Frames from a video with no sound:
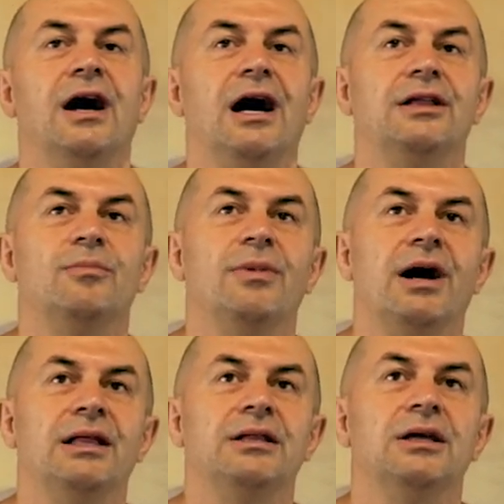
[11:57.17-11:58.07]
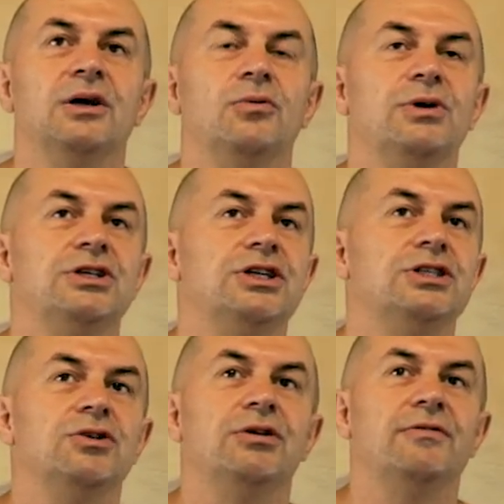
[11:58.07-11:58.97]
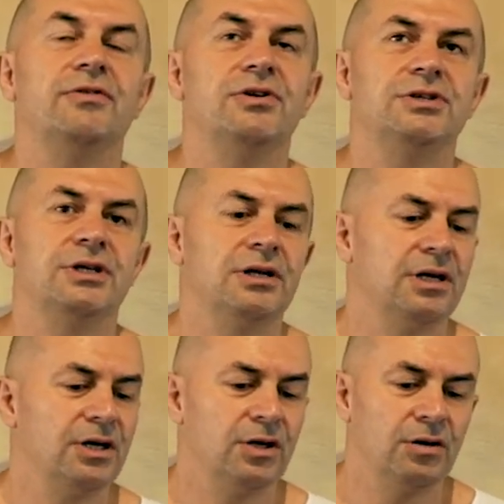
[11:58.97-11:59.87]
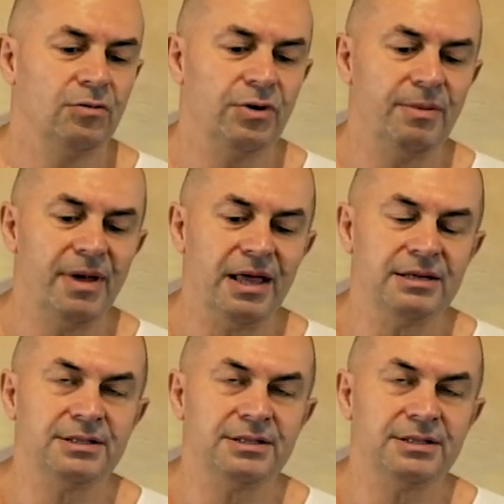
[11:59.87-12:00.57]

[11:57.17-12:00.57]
Atman, which is universal. We may